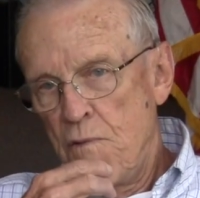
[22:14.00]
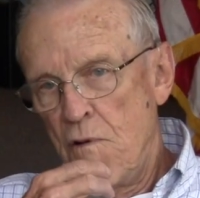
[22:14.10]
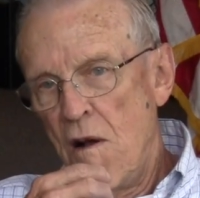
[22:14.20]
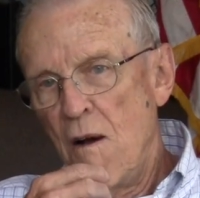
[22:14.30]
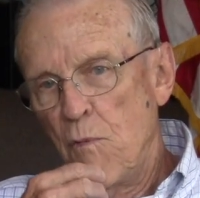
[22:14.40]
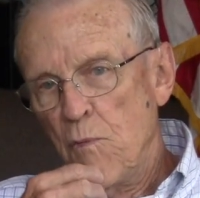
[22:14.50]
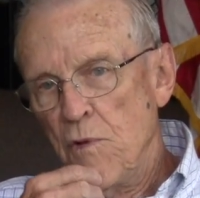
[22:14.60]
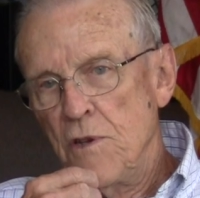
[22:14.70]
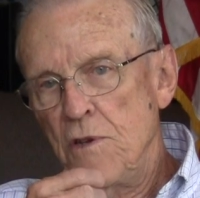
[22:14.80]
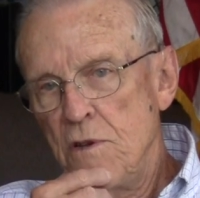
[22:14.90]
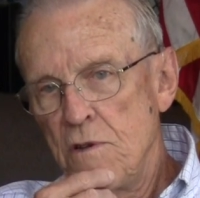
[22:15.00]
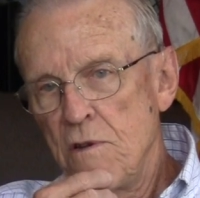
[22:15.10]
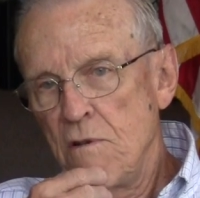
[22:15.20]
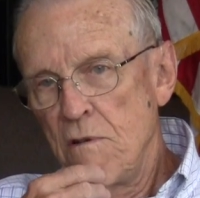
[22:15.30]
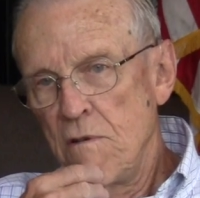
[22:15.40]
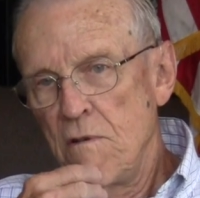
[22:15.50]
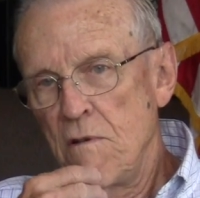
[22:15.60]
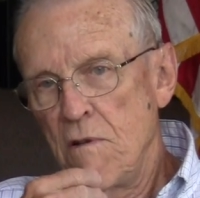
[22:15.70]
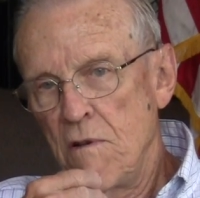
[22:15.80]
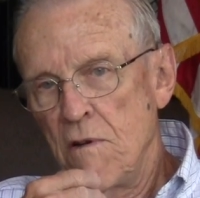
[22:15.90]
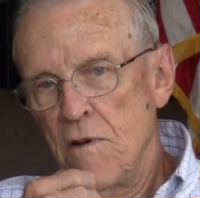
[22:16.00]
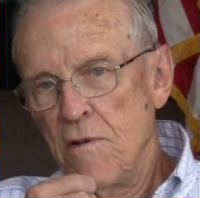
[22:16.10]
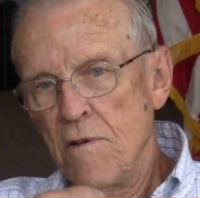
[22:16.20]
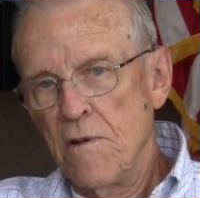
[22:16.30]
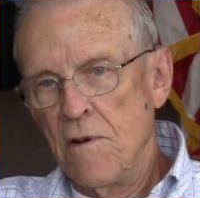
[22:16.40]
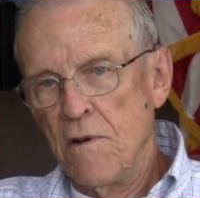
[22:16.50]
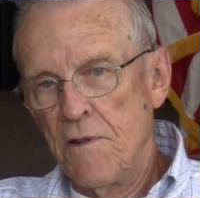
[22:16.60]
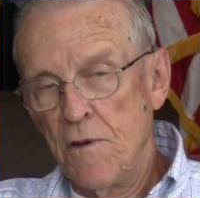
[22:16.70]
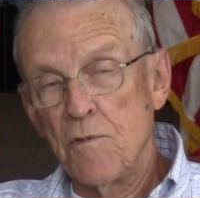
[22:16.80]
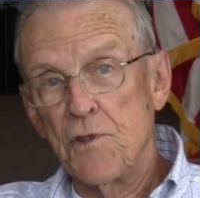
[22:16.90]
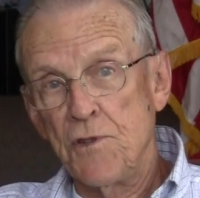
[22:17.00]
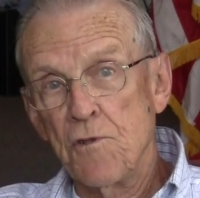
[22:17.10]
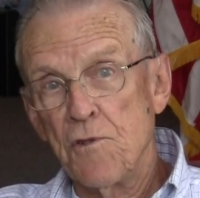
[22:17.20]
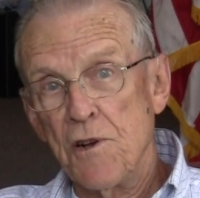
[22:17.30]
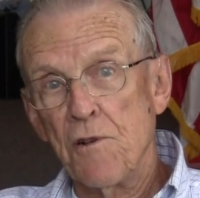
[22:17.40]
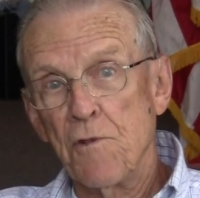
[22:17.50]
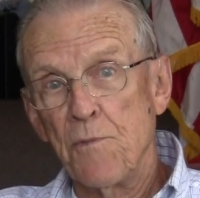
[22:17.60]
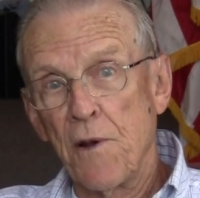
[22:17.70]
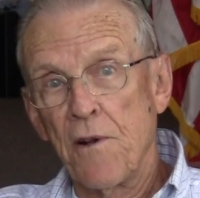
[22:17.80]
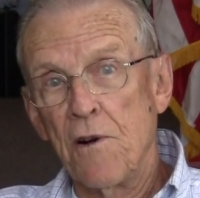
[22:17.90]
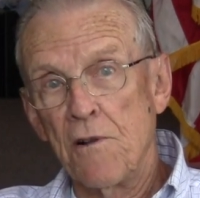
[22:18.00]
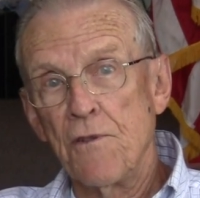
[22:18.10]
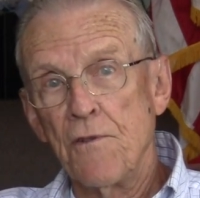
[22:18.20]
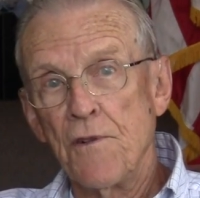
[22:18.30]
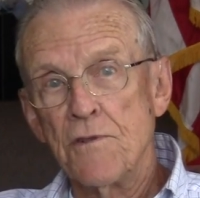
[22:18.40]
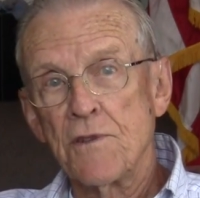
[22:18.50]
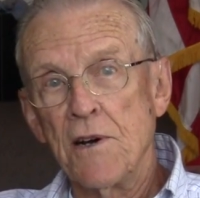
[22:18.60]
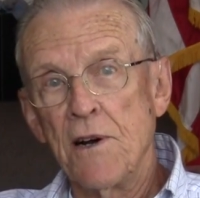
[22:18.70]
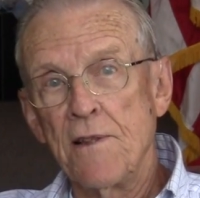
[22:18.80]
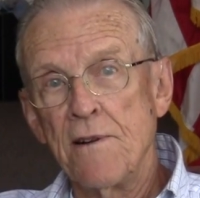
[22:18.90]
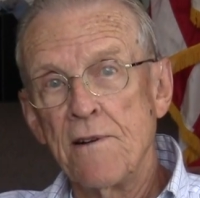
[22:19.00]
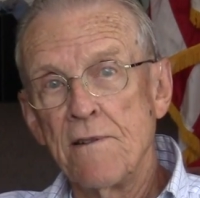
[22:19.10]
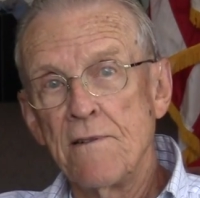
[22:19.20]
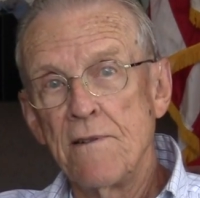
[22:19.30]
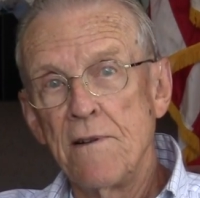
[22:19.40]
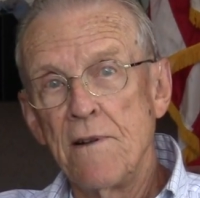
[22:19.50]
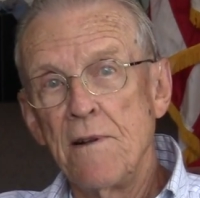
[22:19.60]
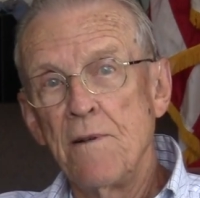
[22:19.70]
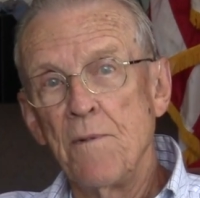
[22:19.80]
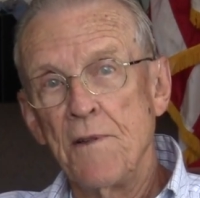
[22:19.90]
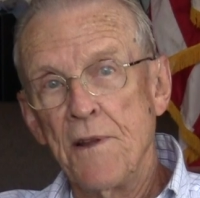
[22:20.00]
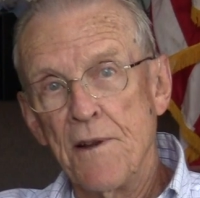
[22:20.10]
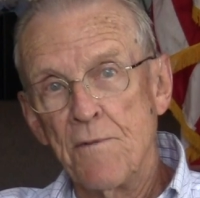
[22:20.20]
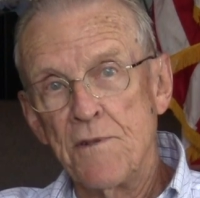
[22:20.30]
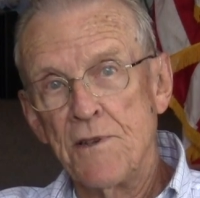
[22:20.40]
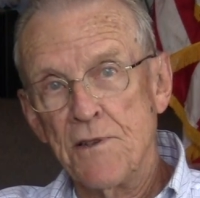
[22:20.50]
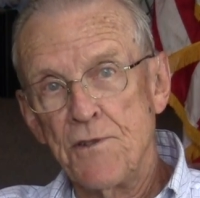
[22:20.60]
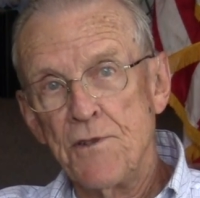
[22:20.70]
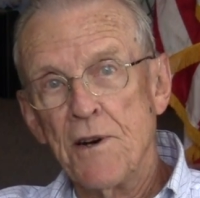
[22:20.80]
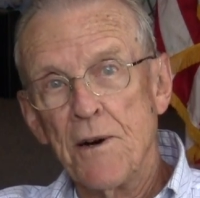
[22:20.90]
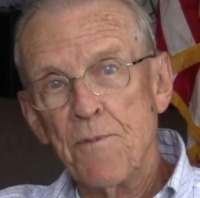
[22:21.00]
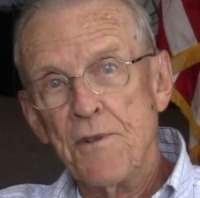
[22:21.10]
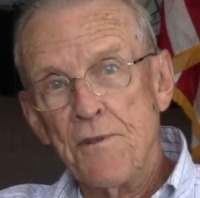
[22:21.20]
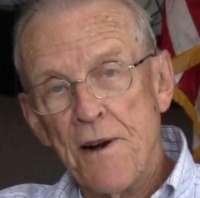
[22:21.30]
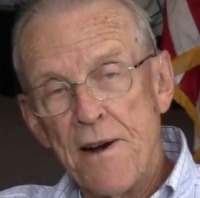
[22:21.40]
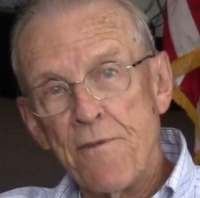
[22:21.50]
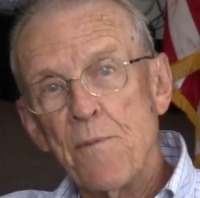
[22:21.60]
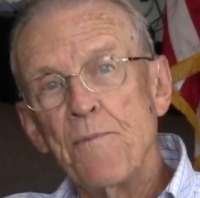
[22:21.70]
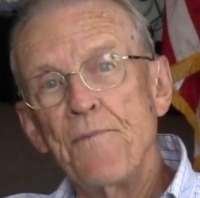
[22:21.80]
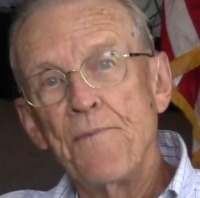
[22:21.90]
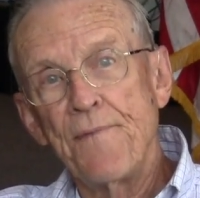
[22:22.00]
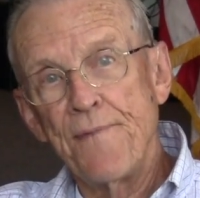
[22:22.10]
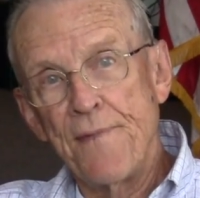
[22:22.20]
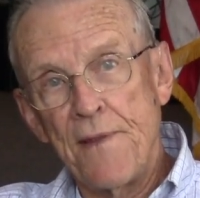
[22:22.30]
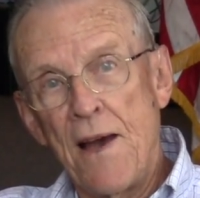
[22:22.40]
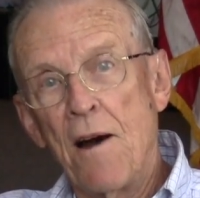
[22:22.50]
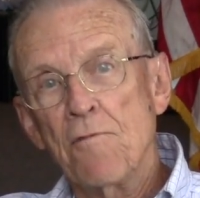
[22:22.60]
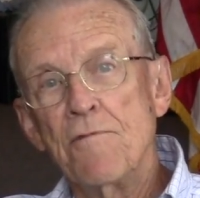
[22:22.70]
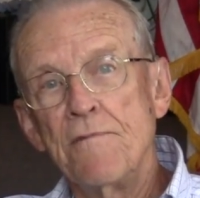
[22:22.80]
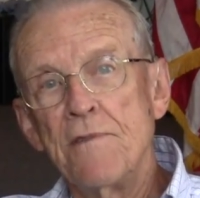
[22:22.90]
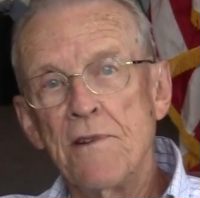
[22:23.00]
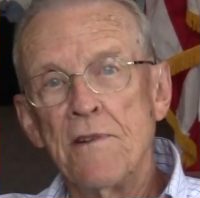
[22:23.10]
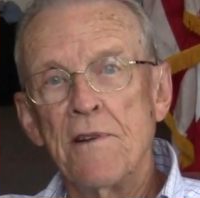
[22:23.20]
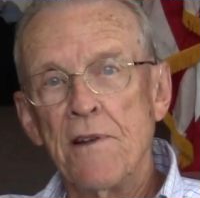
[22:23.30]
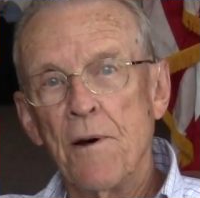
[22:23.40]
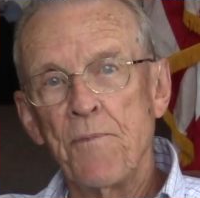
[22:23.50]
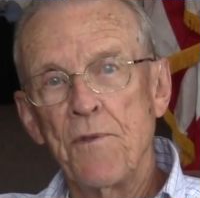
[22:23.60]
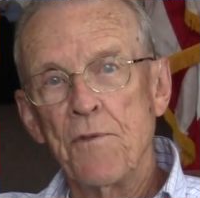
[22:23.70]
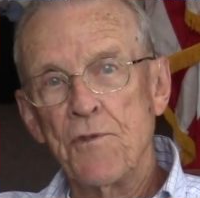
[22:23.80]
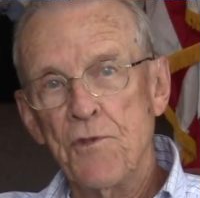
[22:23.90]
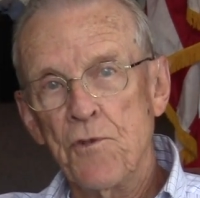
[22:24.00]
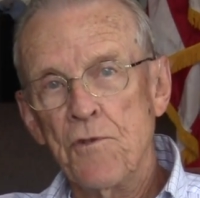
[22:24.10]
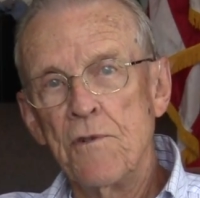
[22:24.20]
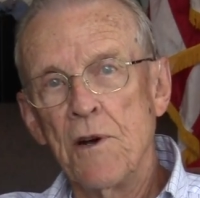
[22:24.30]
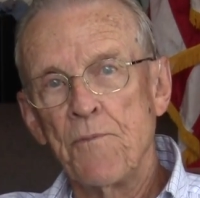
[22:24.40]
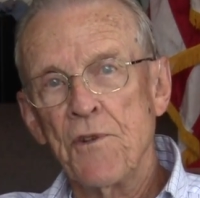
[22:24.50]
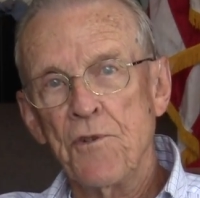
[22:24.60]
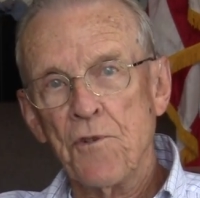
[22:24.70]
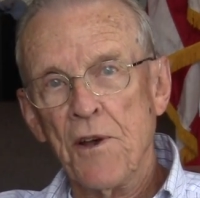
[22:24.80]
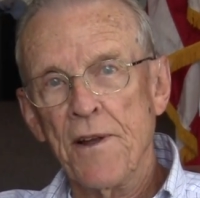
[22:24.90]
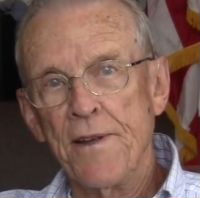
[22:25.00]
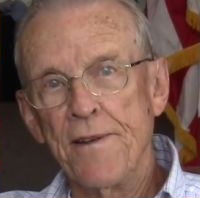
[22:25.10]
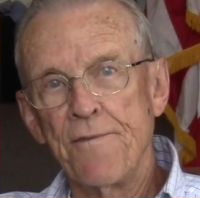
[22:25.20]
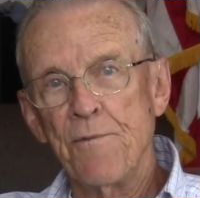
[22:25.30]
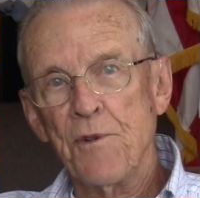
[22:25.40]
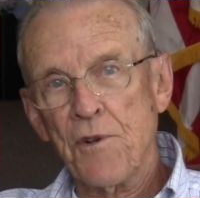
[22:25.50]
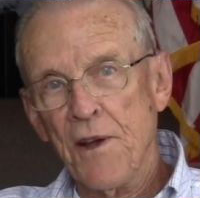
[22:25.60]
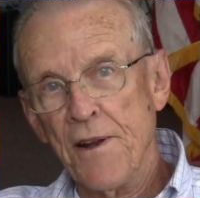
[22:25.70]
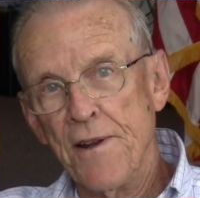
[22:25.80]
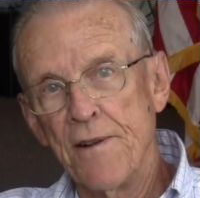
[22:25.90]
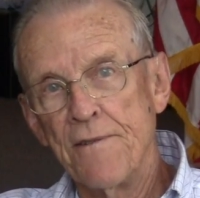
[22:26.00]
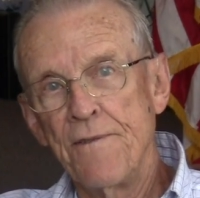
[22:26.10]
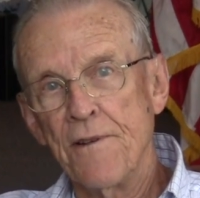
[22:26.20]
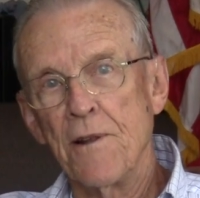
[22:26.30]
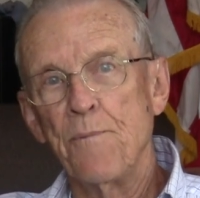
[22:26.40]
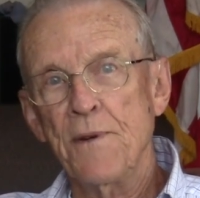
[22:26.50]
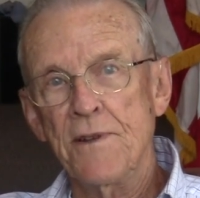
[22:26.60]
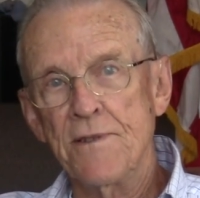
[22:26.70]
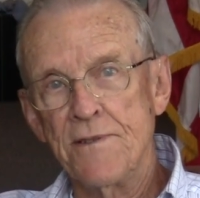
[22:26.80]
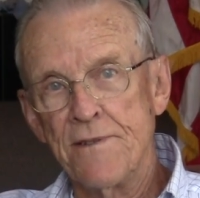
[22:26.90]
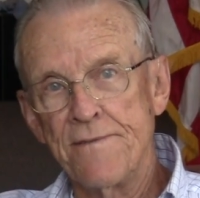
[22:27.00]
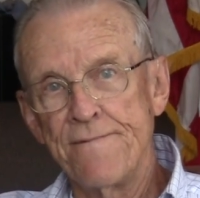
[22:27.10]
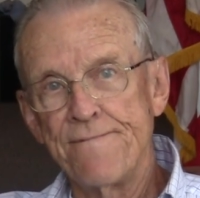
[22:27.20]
probably uh, they were still there when MacArthur first got there. But then it was his job to drive them out and up to New, up to New Guinea and from New Guinea to Philippines. And